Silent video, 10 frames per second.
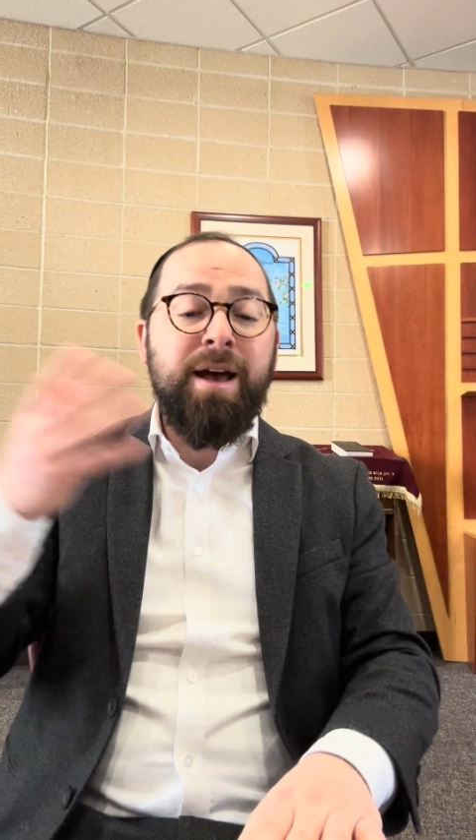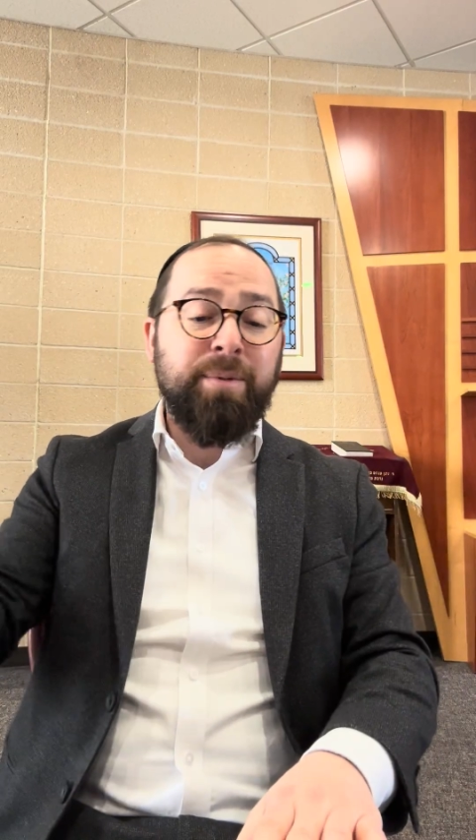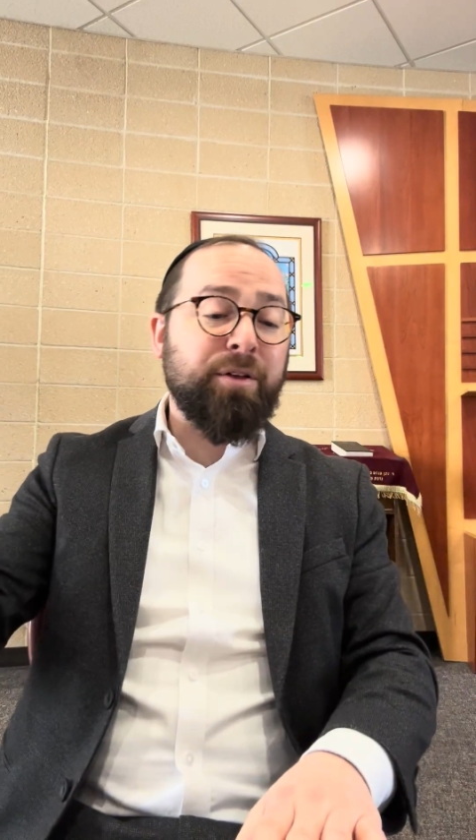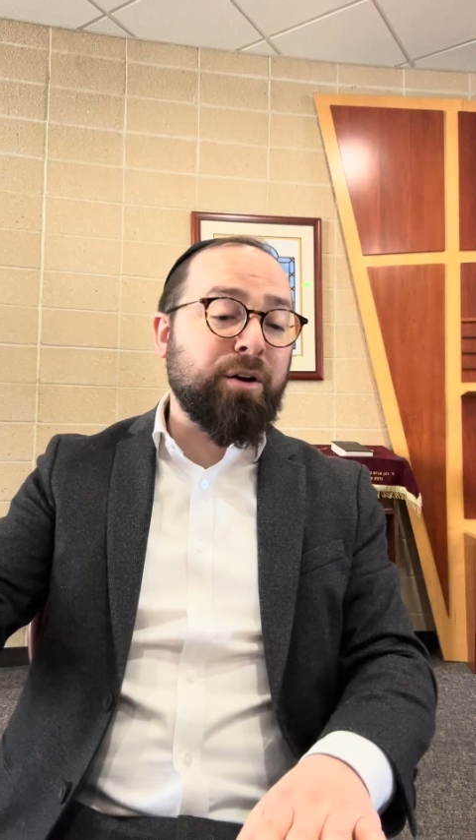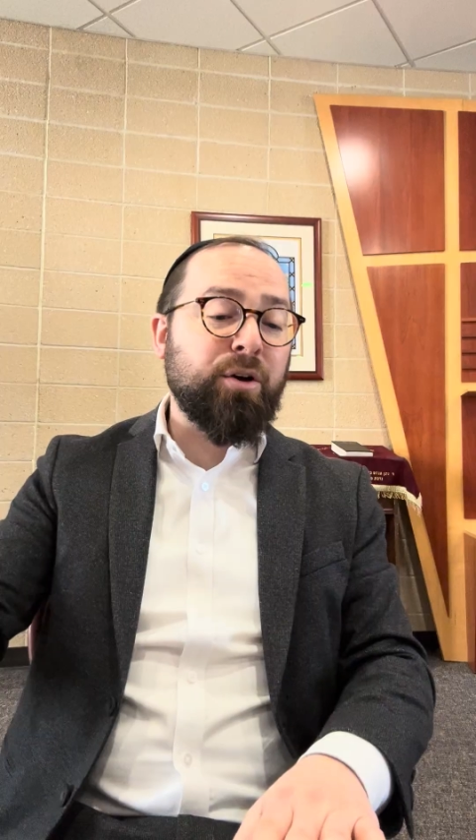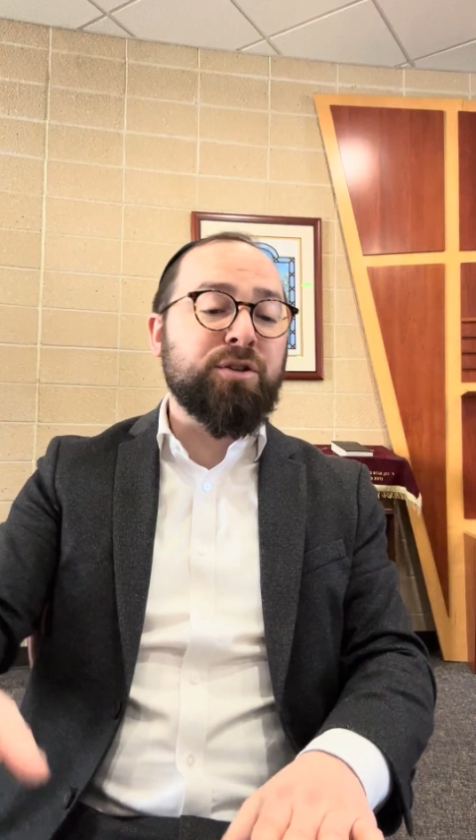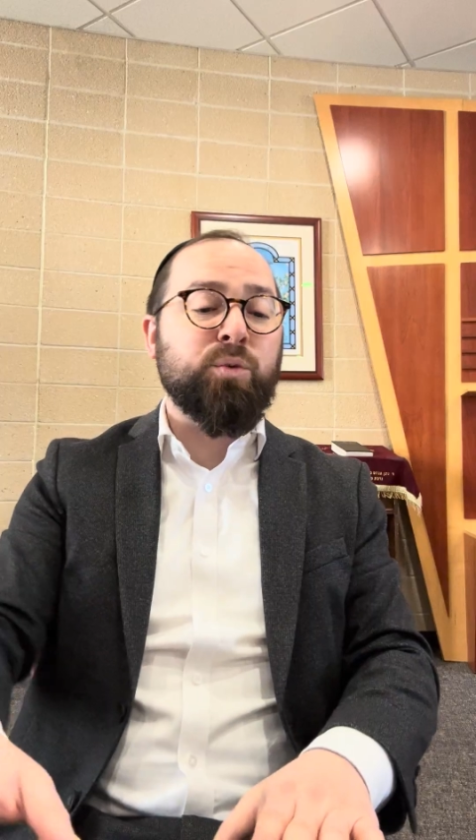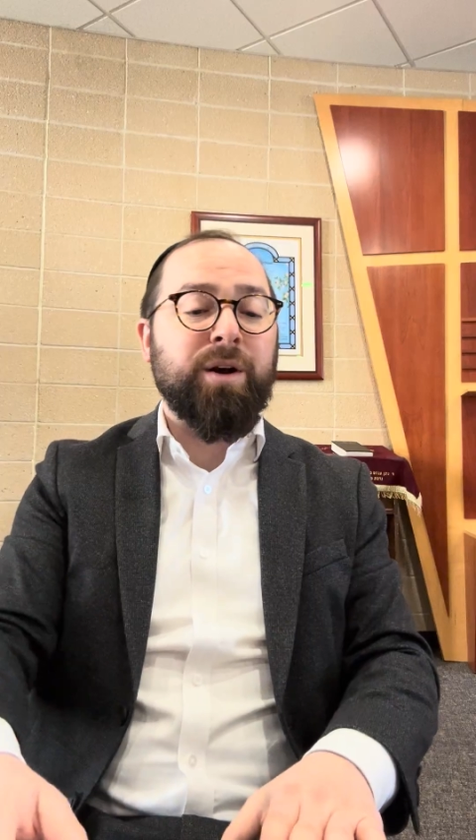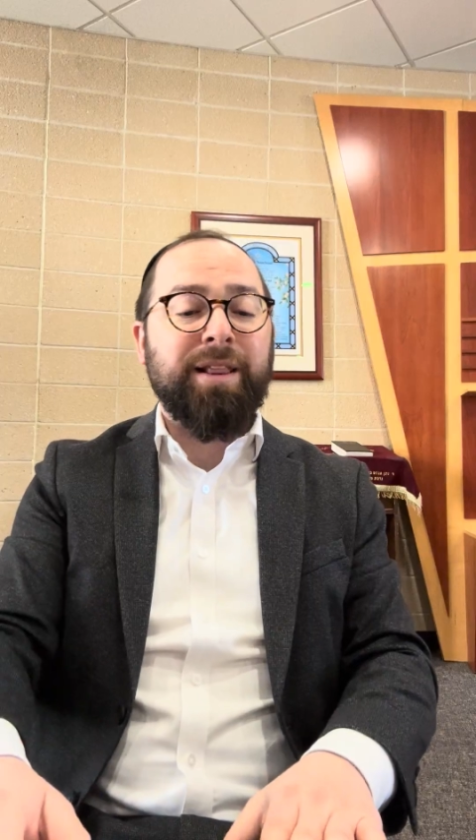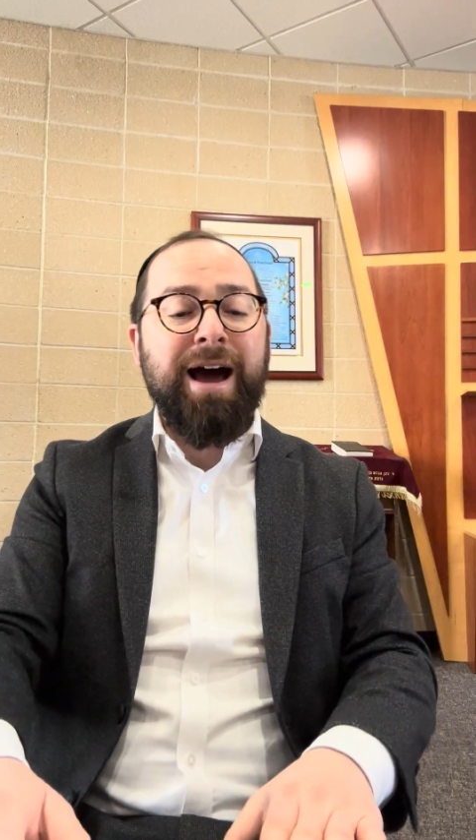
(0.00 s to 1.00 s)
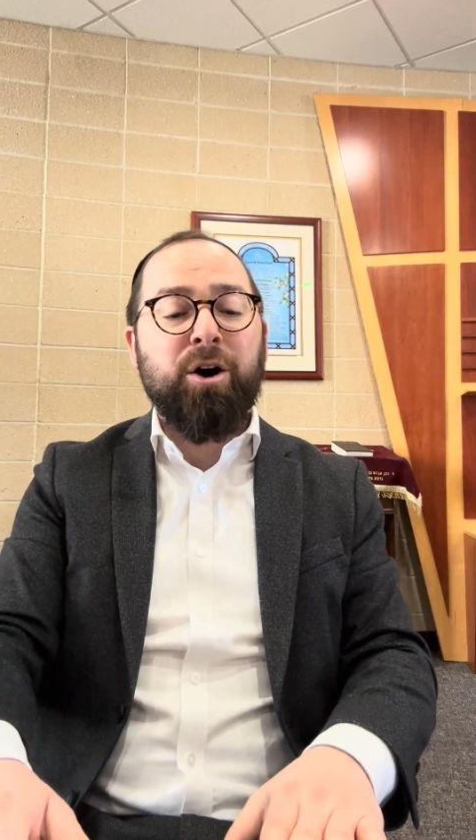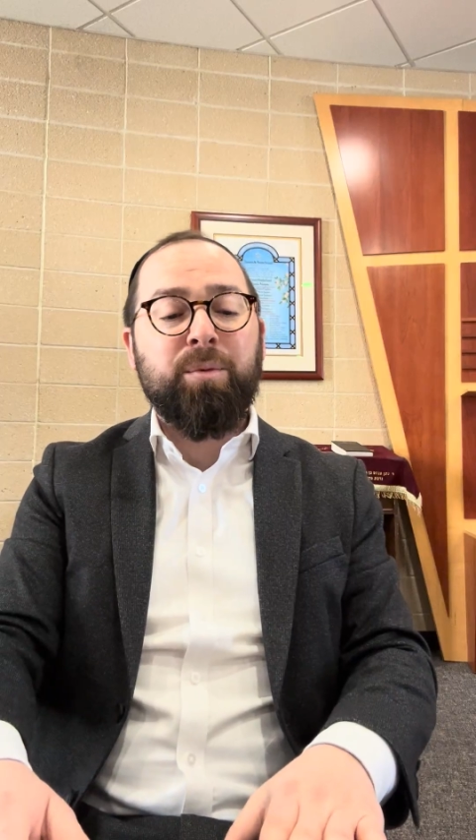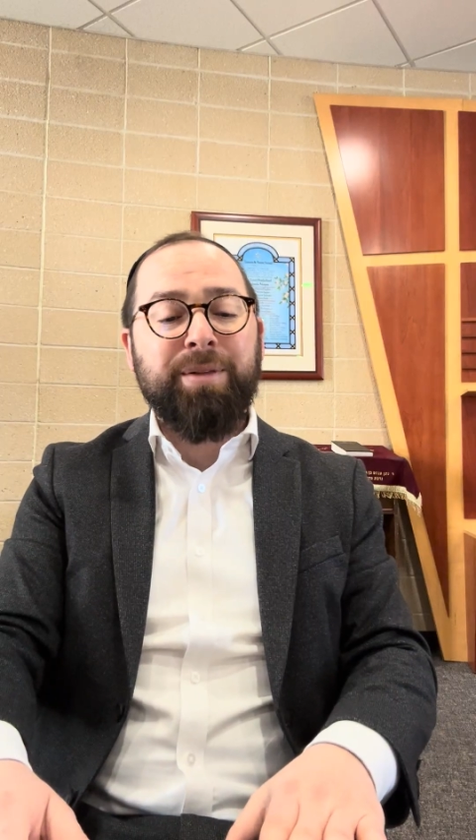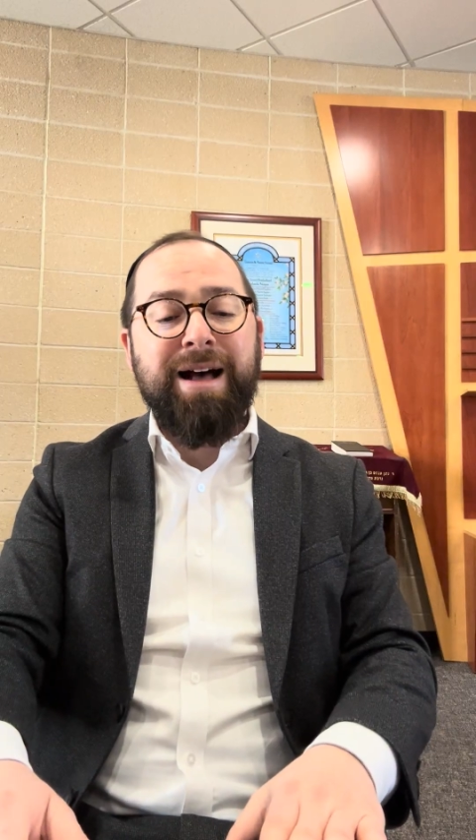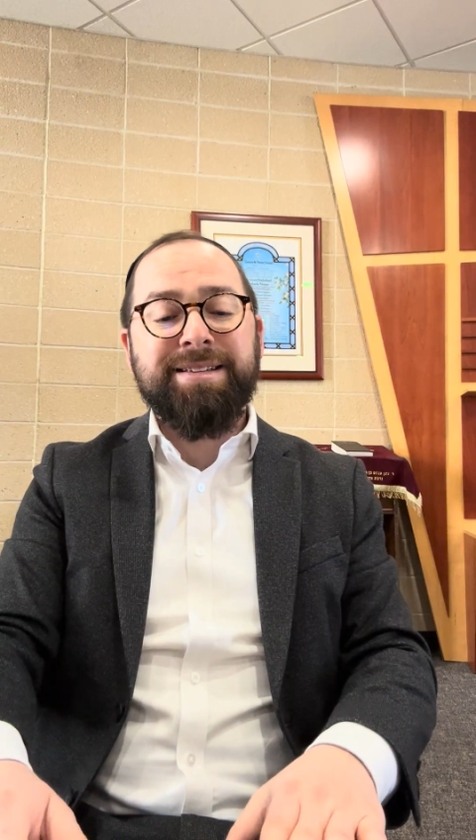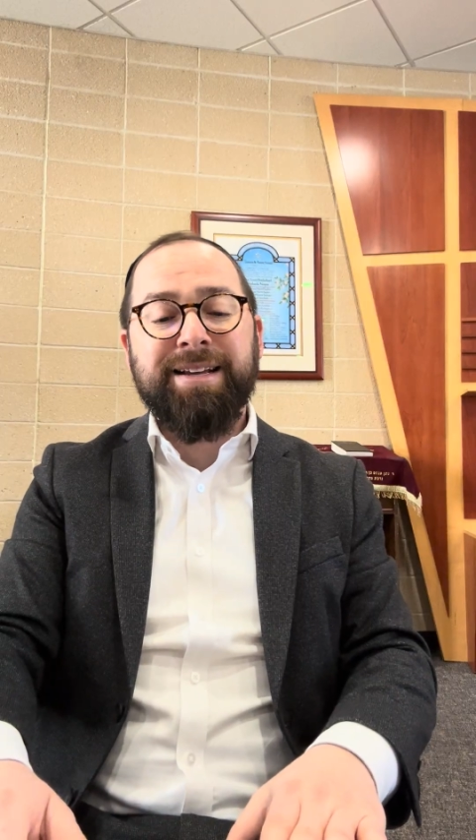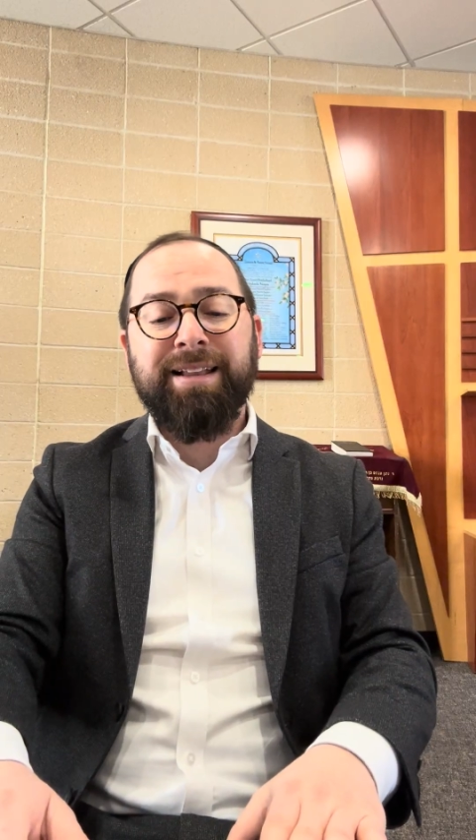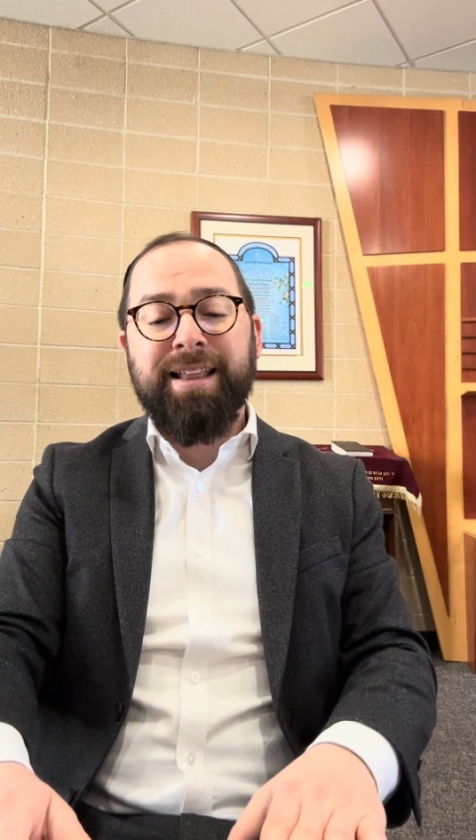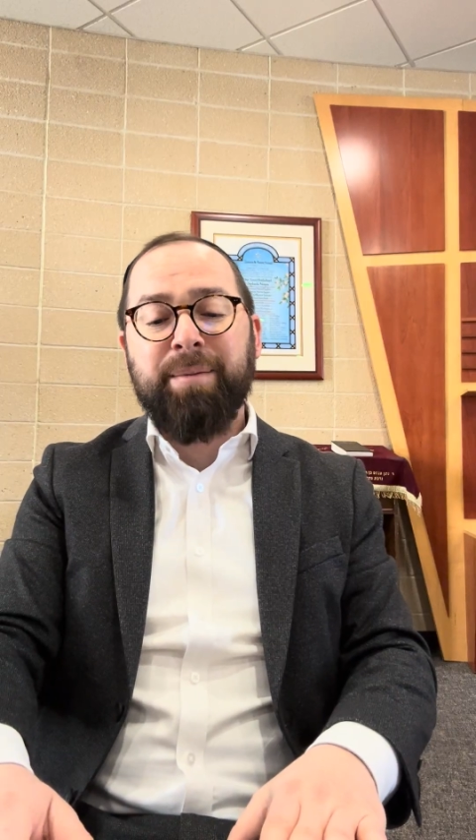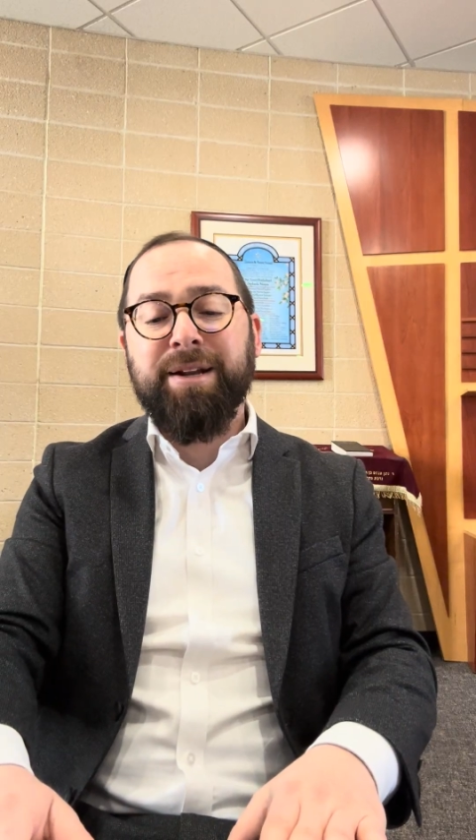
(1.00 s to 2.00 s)
but there are those who would allow plastic
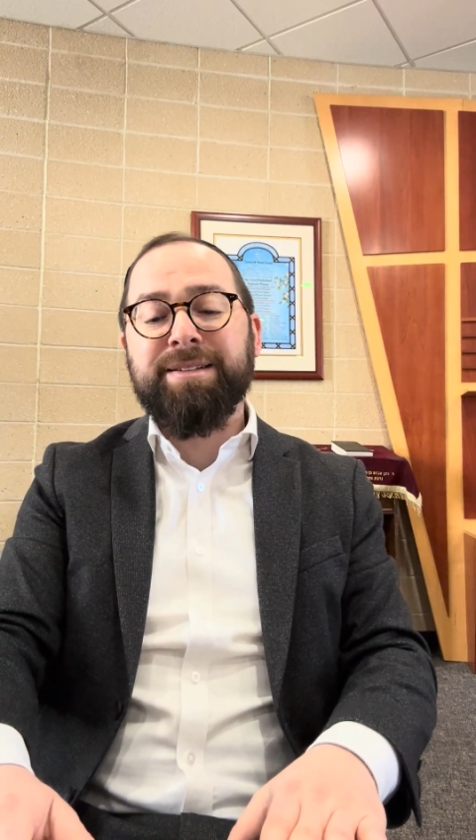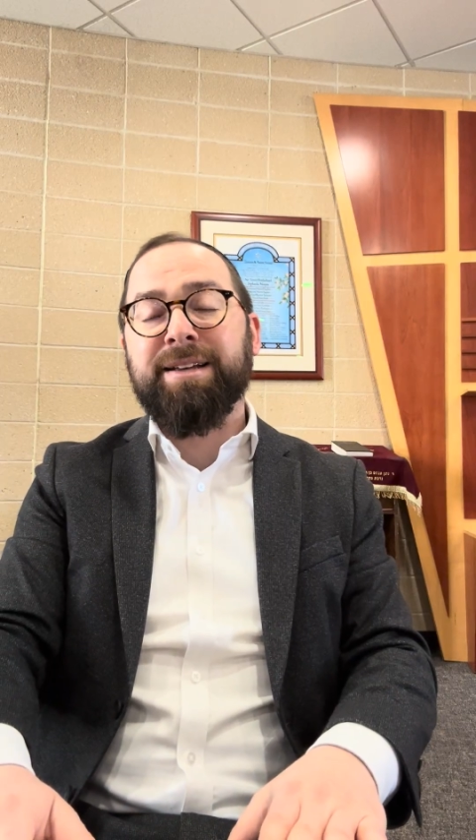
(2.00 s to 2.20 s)
laminates